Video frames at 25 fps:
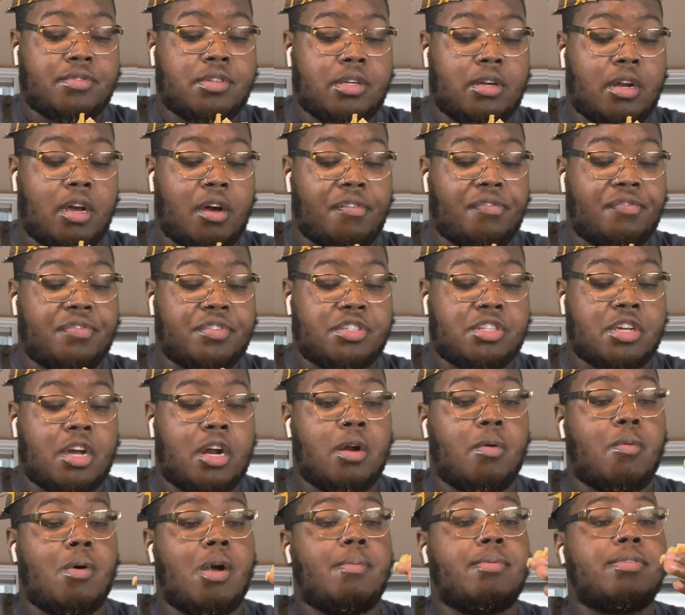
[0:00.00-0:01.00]
know for
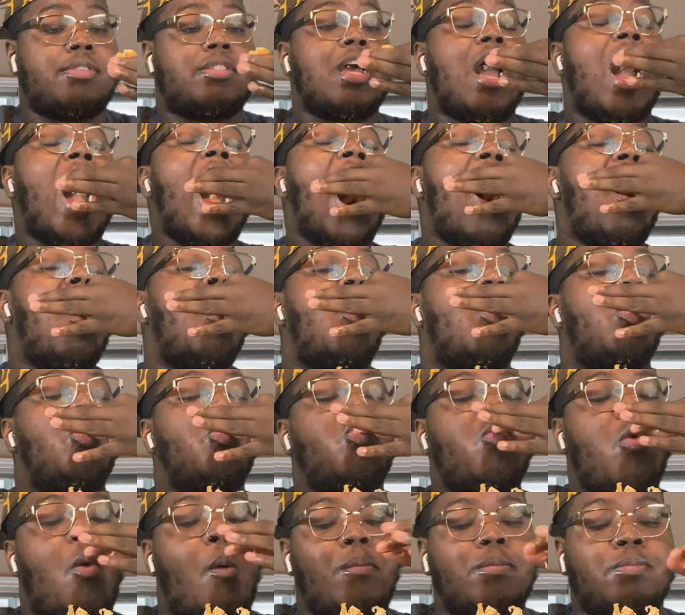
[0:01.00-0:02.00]
certain what was said out.
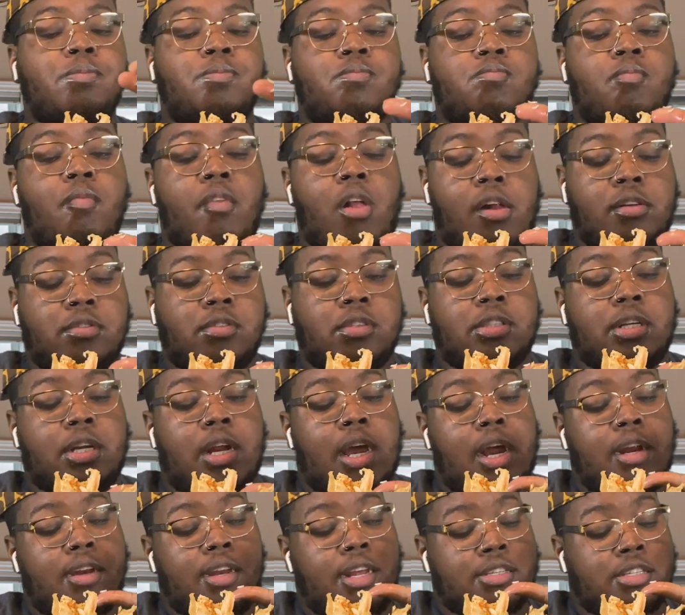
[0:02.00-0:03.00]

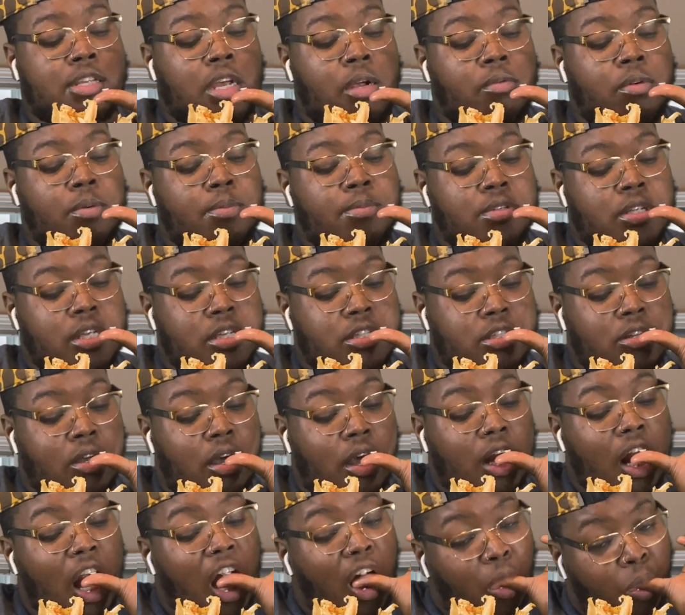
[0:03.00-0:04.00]
And that's how rumors get
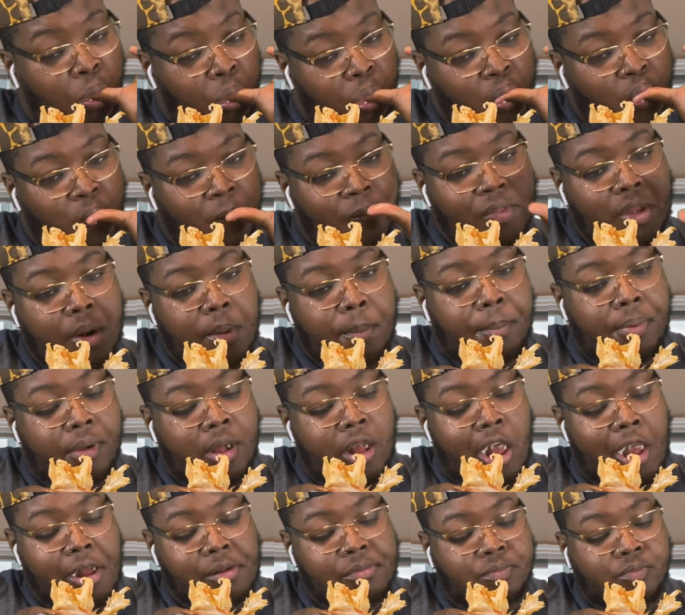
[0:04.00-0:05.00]
started.
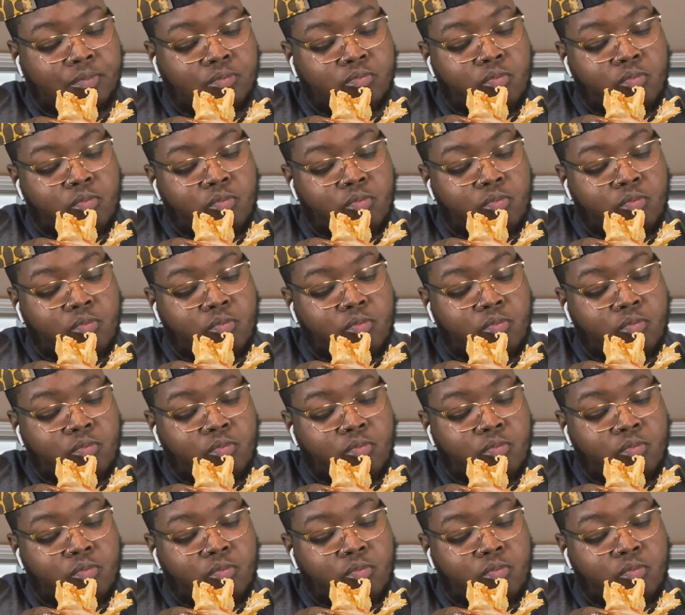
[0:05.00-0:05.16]
But